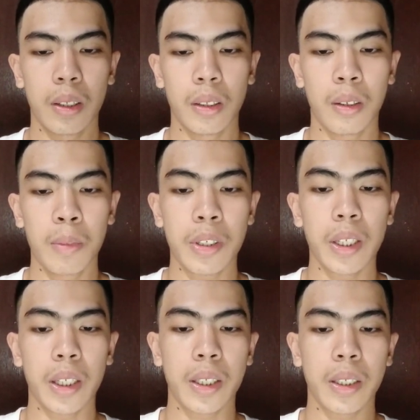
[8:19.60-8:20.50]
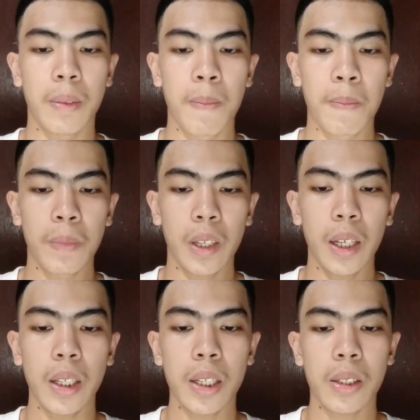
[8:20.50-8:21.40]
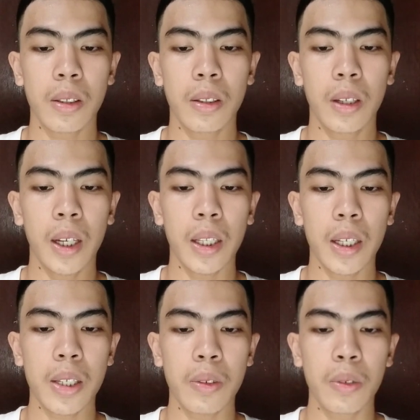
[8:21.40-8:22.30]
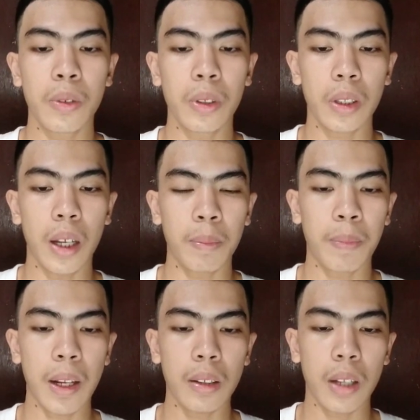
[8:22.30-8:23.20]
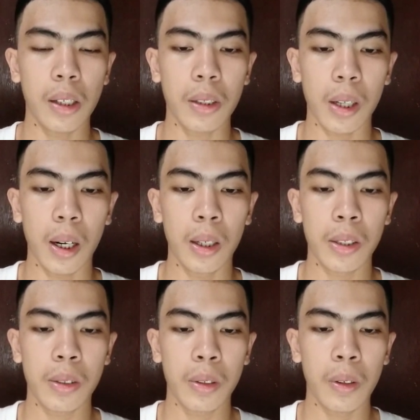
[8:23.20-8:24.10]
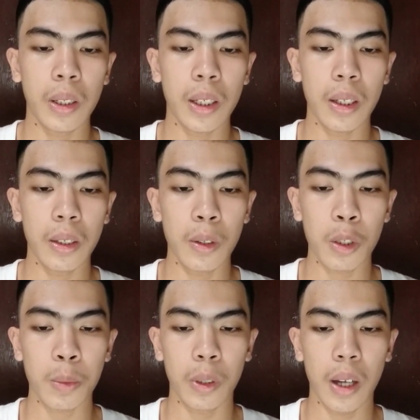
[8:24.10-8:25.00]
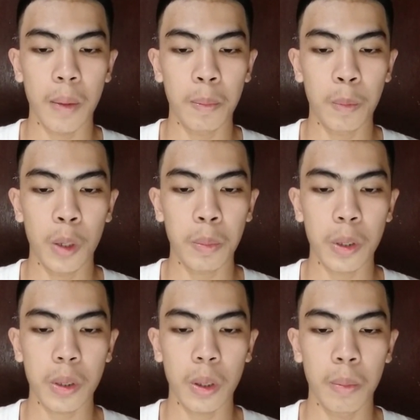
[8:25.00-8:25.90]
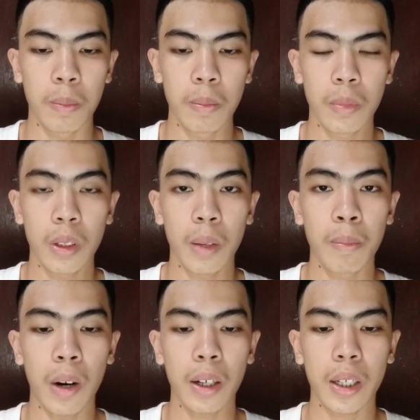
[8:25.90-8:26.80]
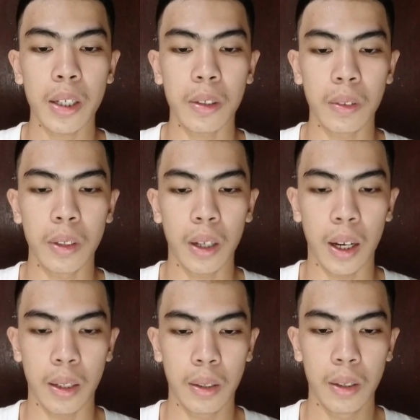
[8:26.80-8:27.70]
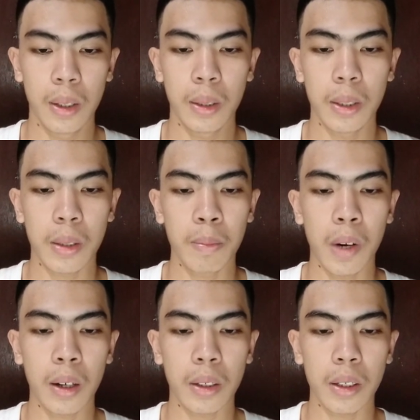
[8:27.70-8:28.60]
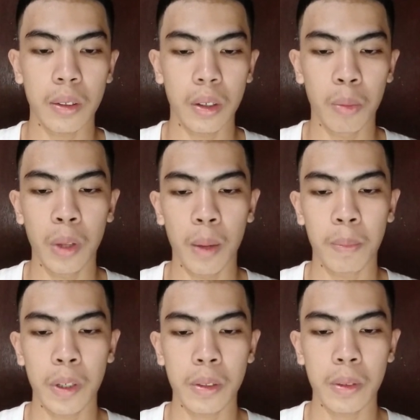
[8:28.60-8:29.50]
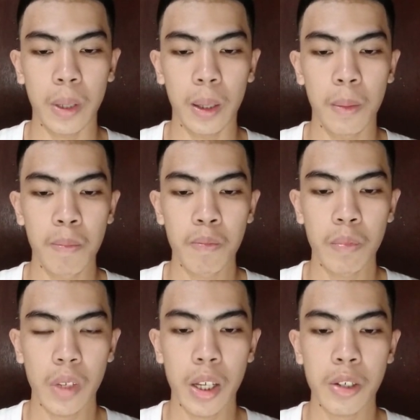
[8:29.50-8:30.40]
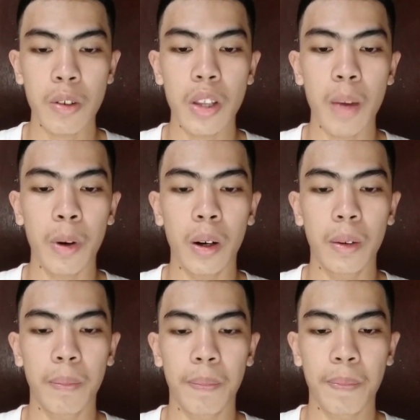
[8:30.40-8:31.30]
number 6, it is to note that pilot ladders are solely used for the purpose of embarkation and disembarkation of the personnel. It should never